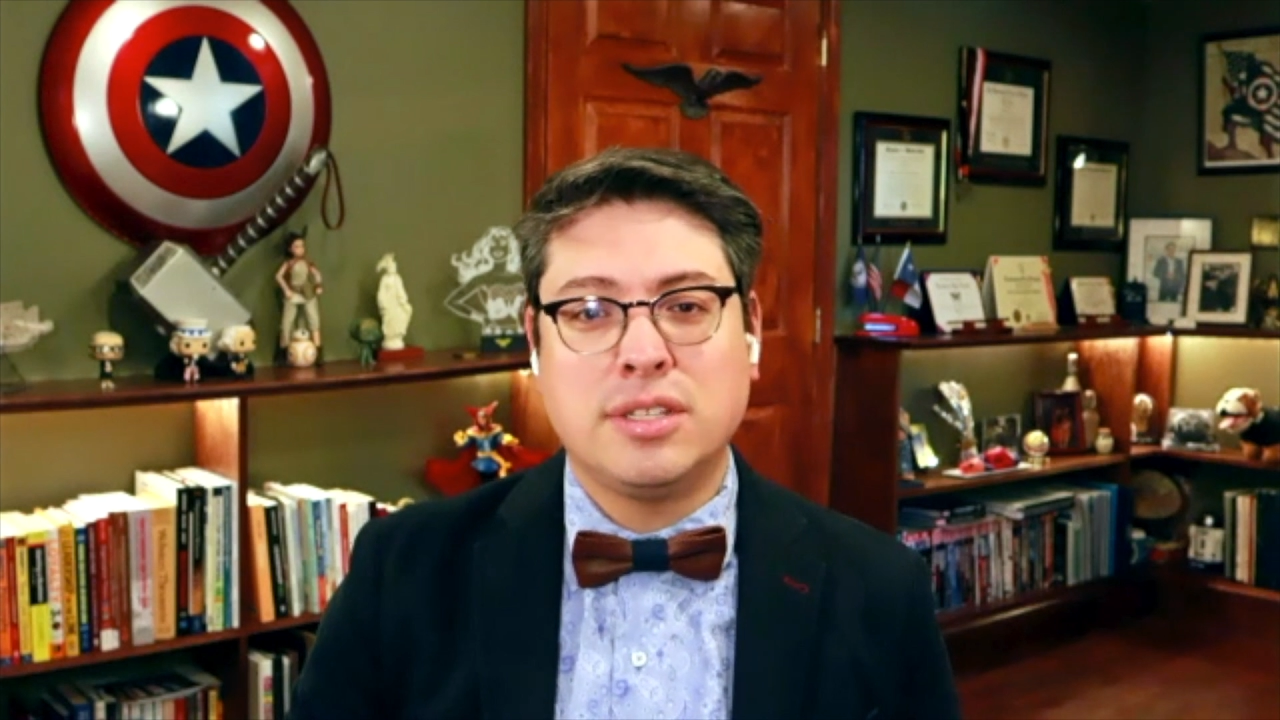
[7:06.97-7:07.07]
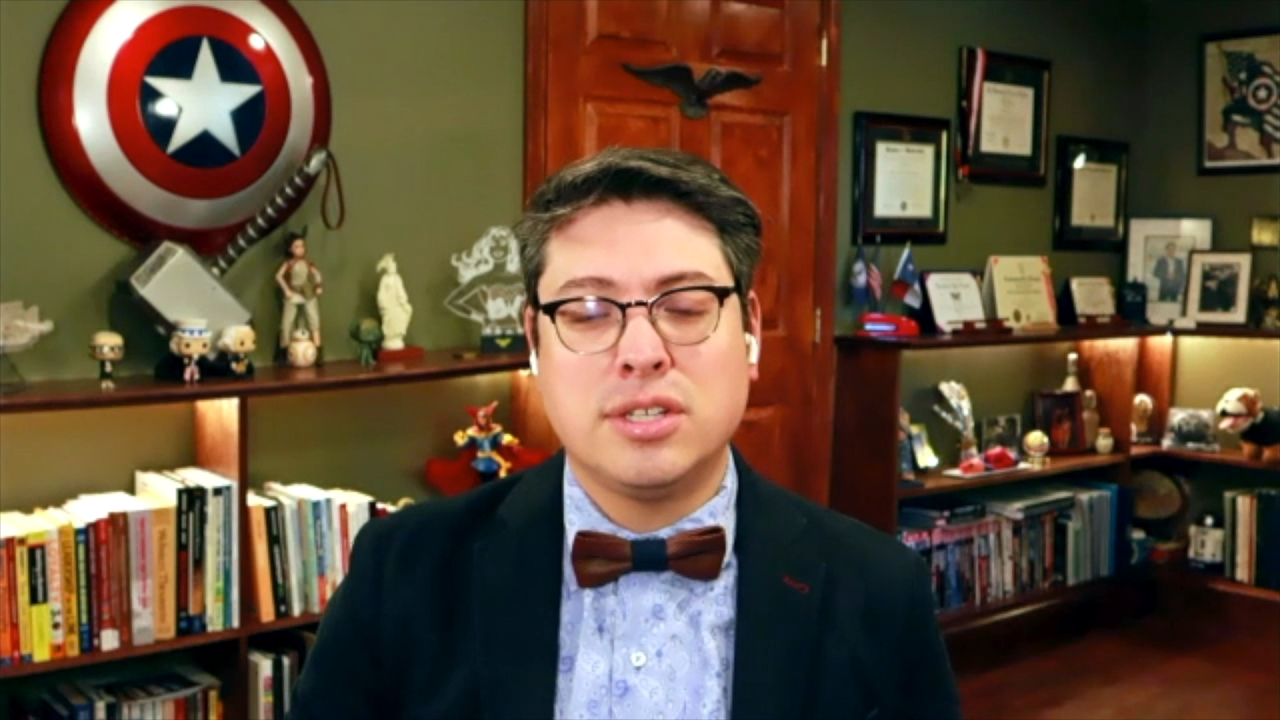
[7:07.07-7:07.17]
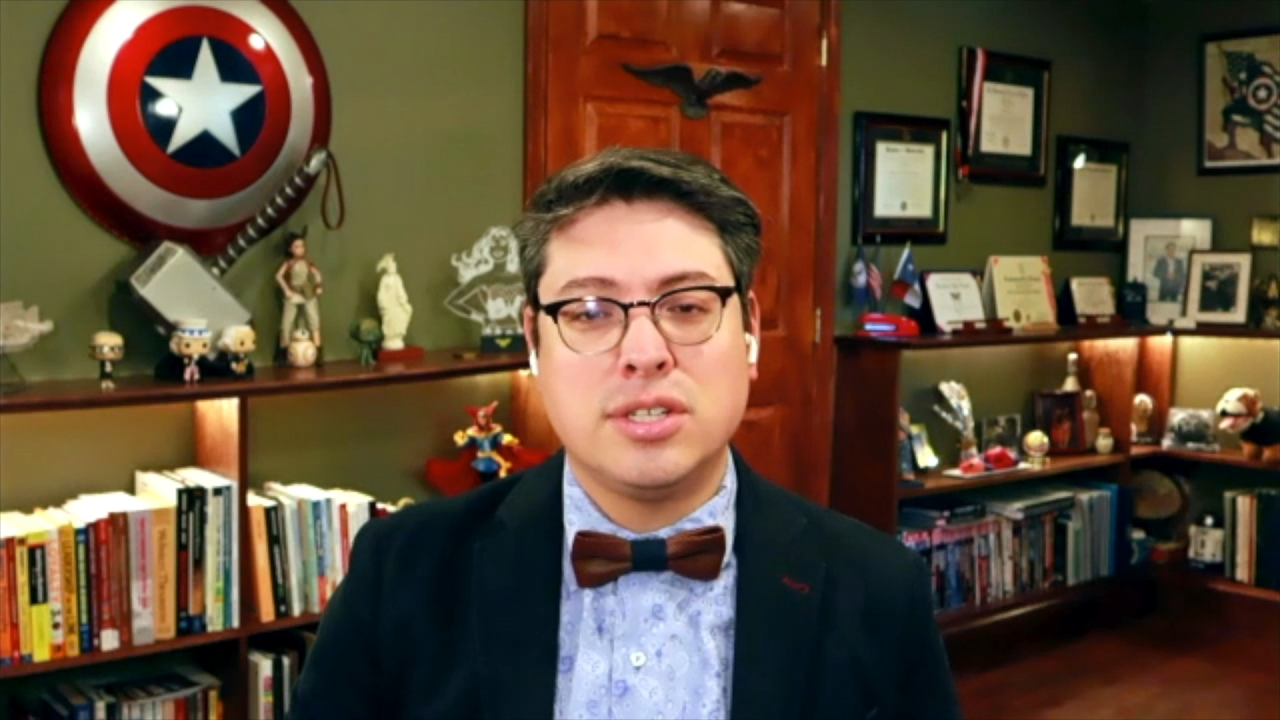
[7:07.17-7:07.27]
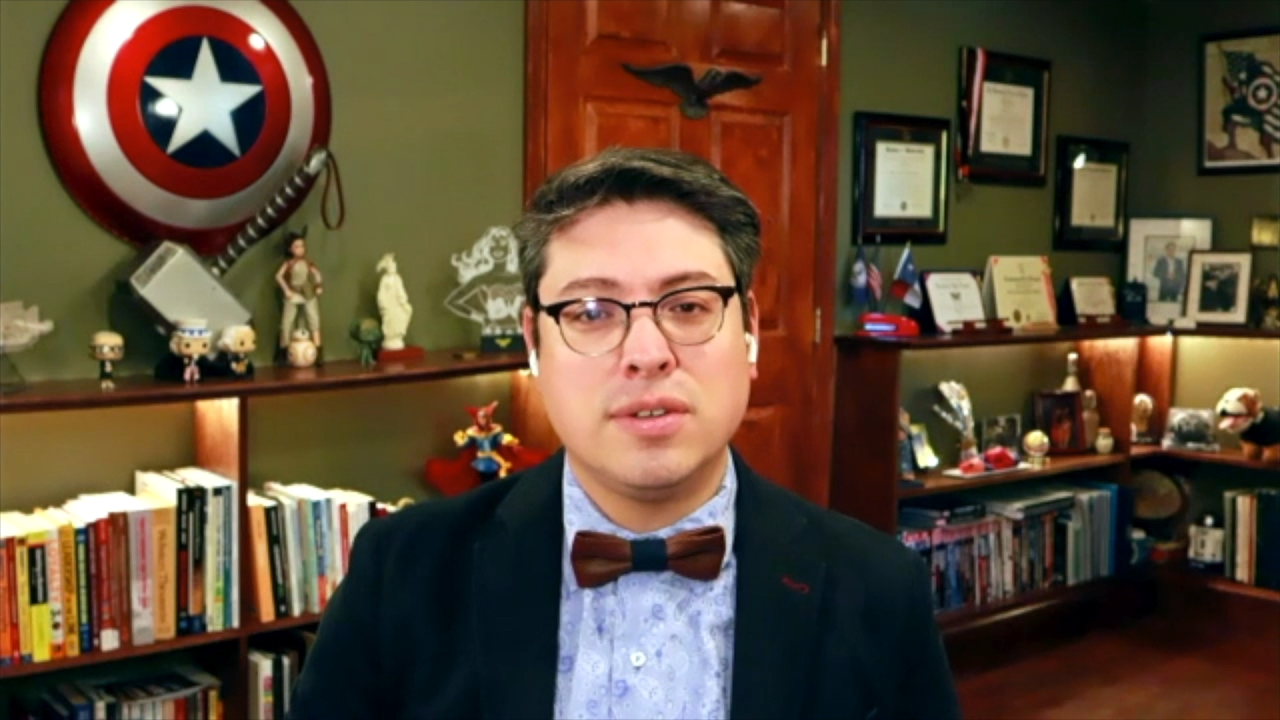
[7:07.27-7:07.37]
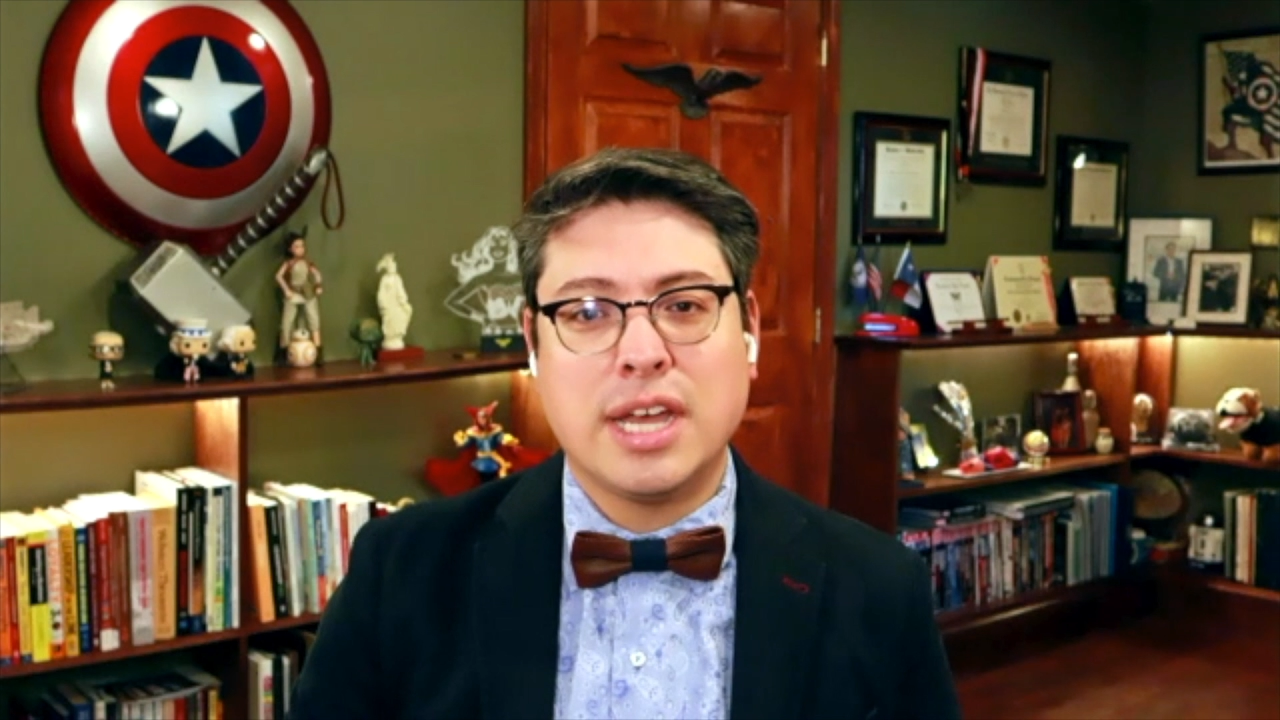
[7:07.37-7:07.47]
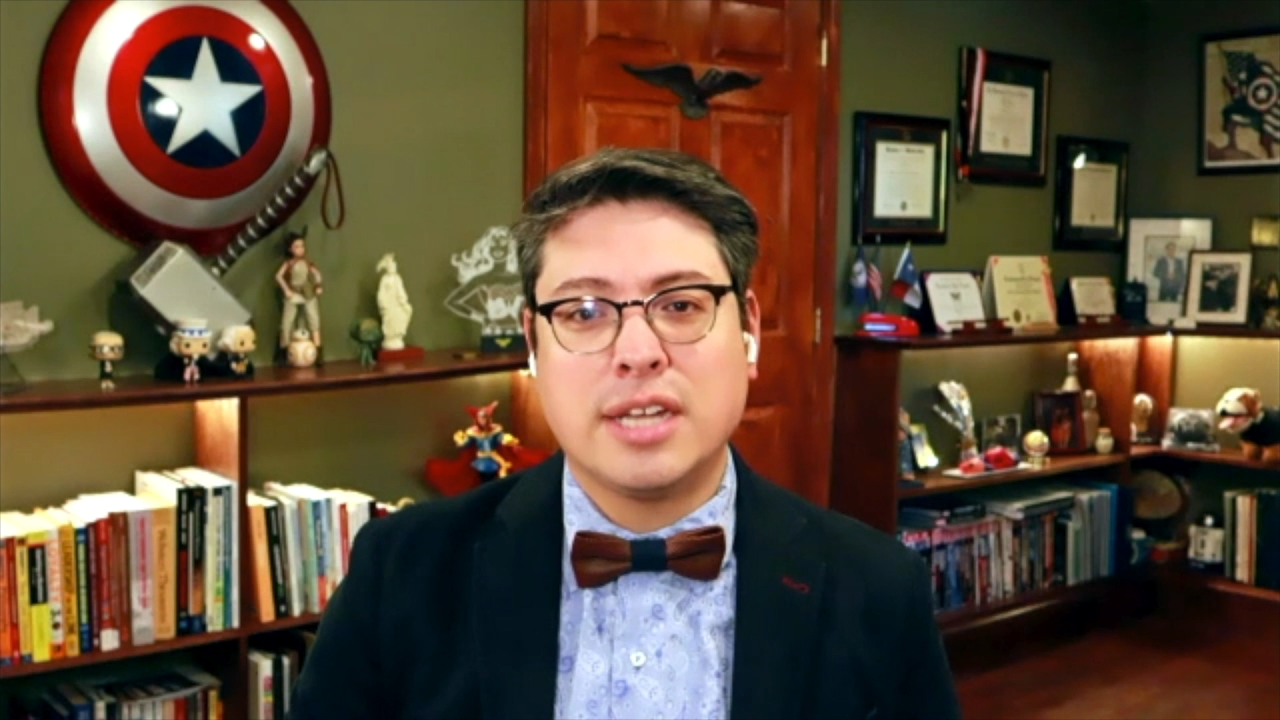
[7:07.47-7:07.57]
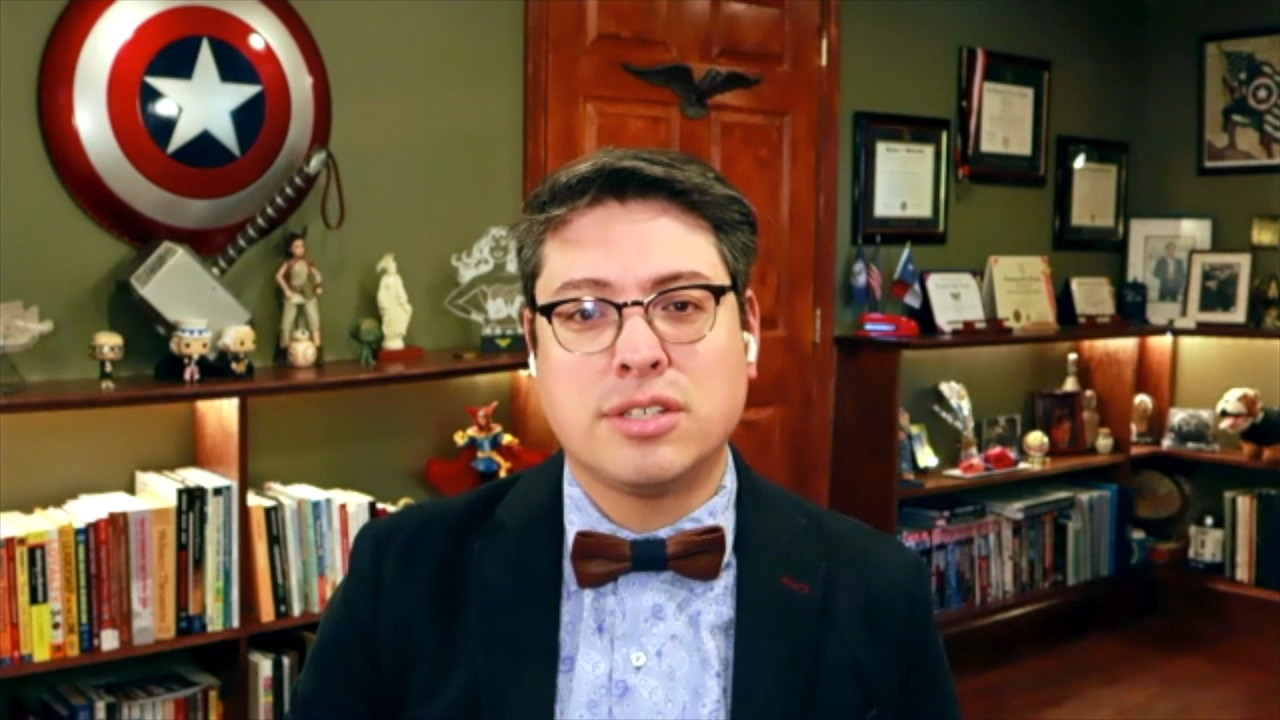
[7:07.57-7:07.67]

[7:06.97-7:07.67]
to do that,